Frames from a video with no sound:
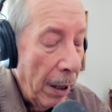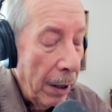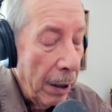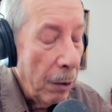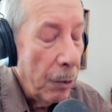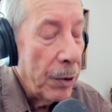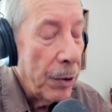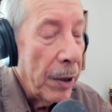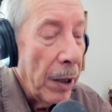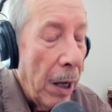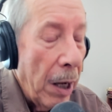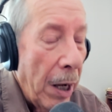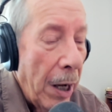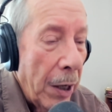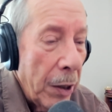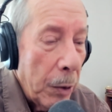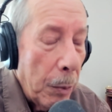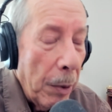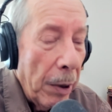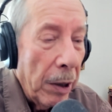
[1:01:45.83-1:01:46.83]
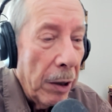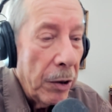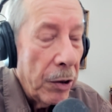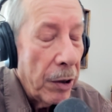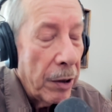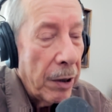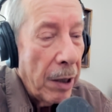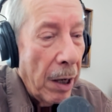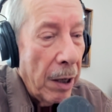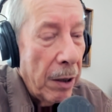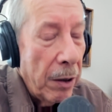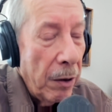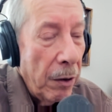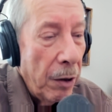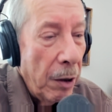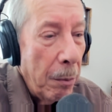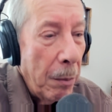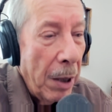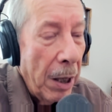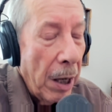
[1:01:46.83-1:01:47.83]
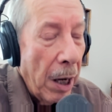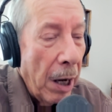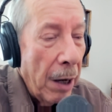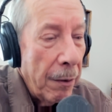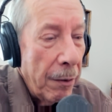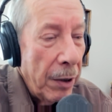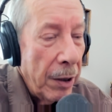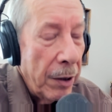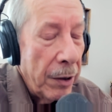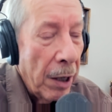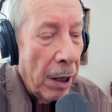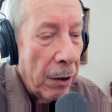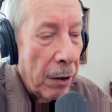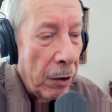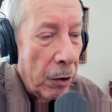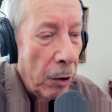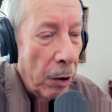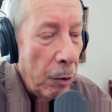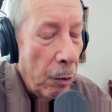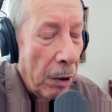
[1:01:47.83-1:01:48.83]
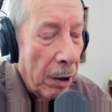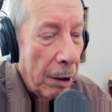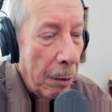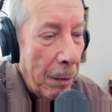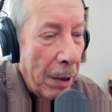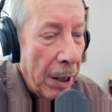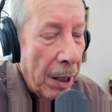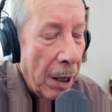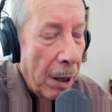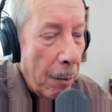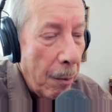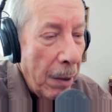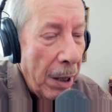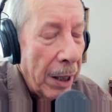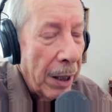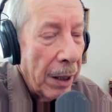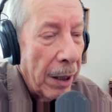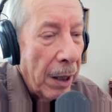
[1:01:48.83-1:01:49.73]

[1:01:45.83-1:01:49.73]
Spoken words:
He was in the hospital. She said, he's not doing well. He may not make